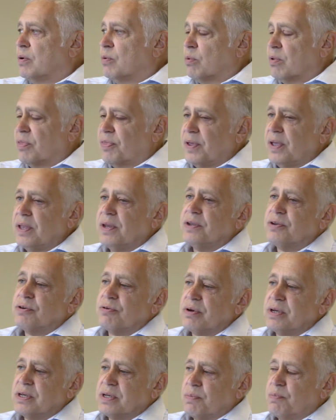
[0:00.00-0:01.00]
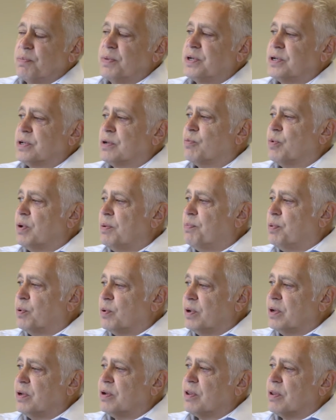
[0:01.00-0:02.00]
with the industry submission we
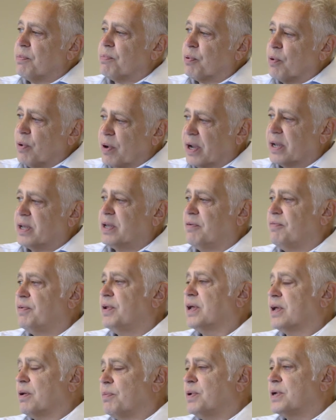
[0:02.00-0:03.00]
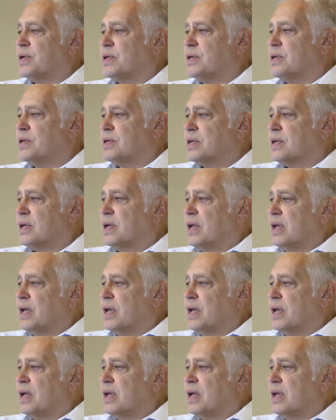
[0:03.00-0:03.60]
put into the Productivity Commission's